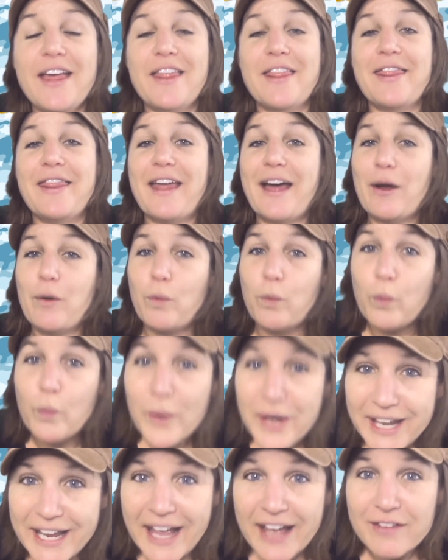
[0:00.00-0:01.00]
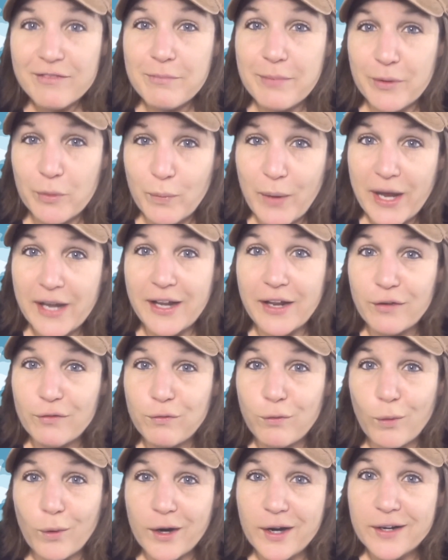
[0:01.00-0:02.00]
that we have been waiting
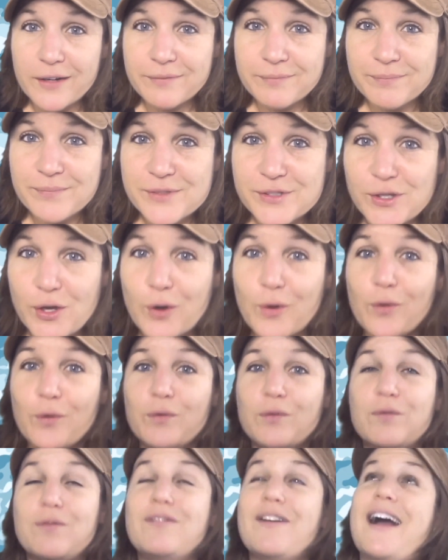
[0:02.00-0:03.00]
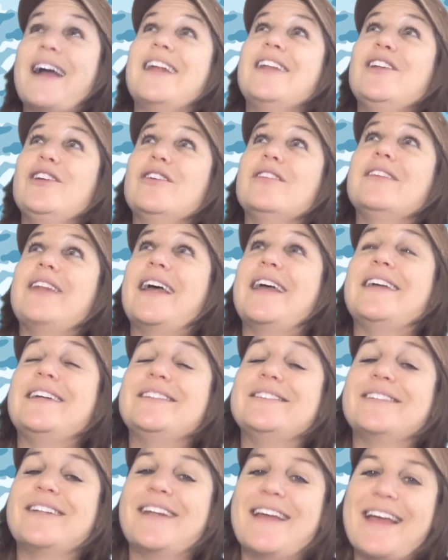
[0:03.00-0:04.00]
for. So find your
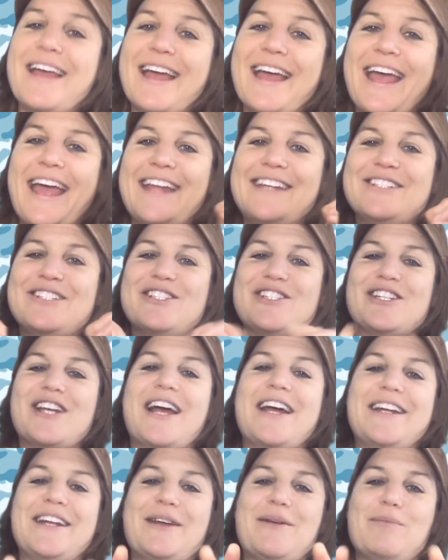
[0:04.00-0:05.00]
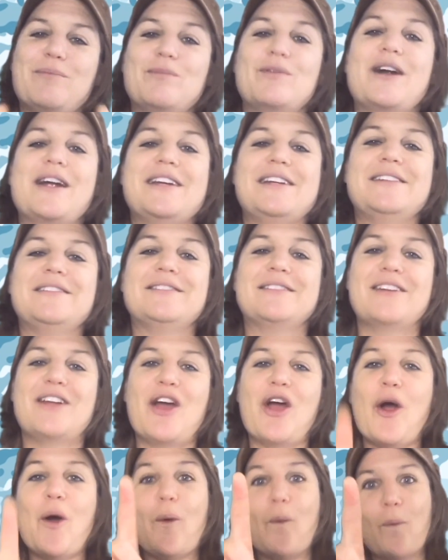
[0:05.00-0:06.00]
light and shine it bright.
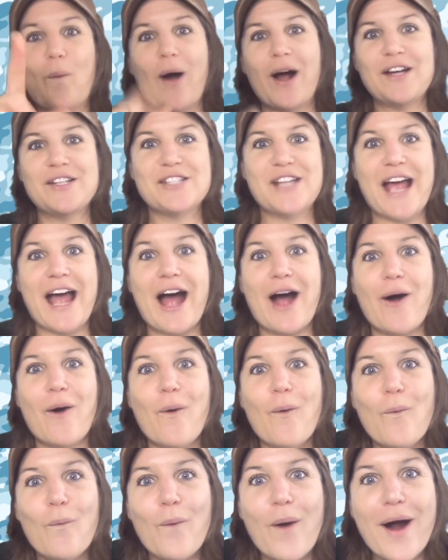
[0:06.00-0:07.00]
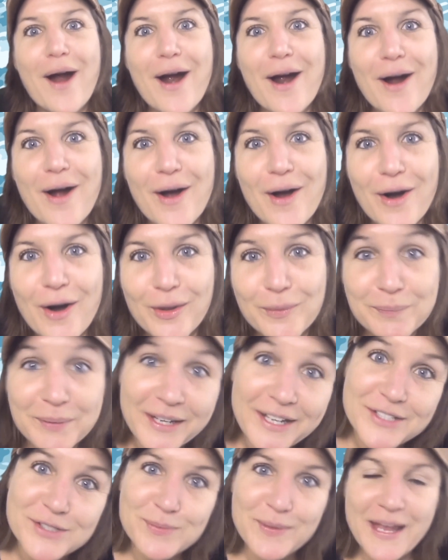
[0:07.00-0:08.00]
Watch out, world,
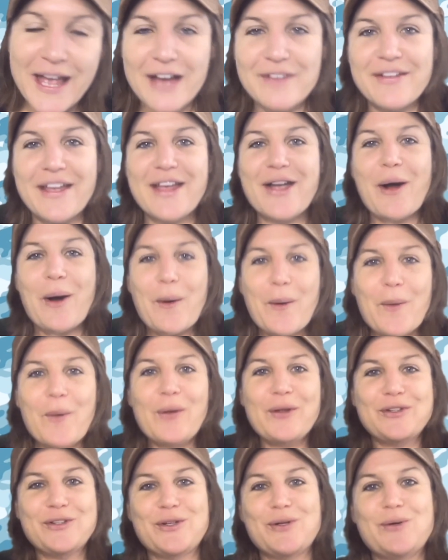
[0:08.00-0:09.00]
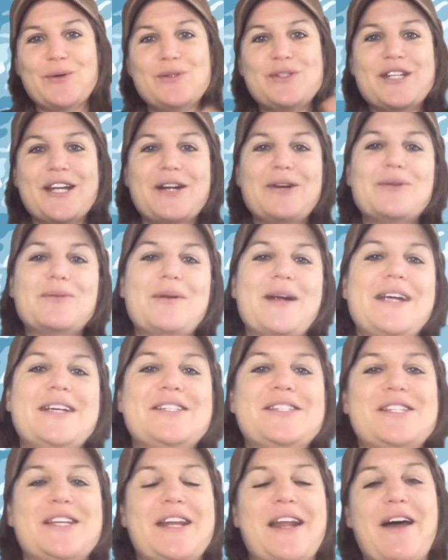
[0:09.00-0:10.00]
because we have a whole new
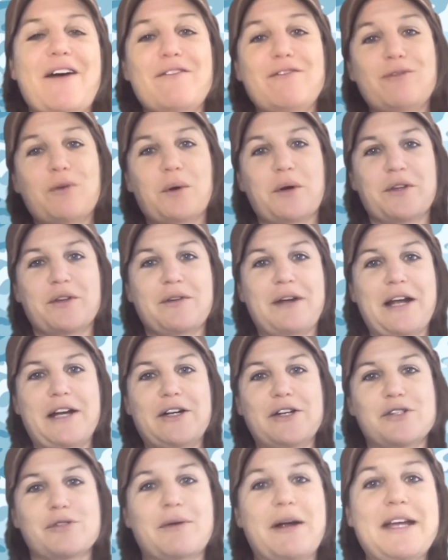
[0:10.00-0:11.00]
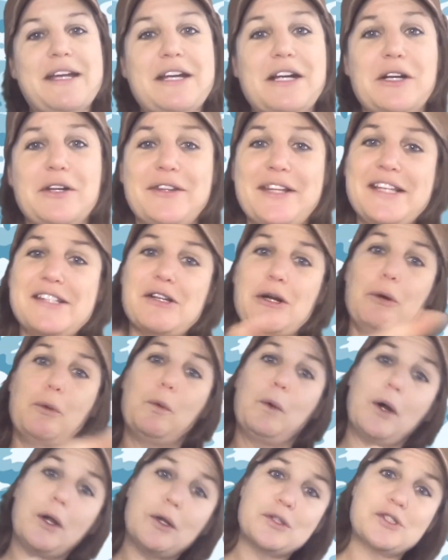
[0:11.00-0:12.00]
generation of fourth graders right here. These are
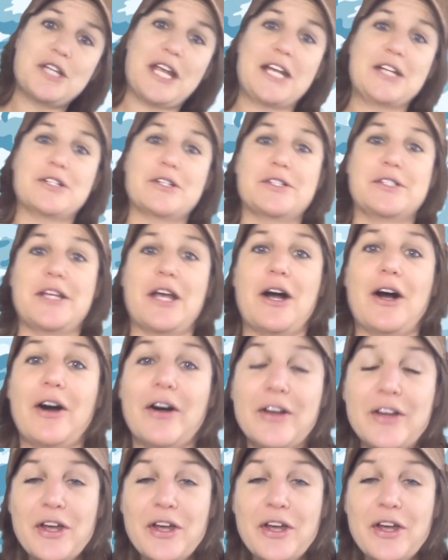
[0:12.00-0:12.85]
world changers, y'all,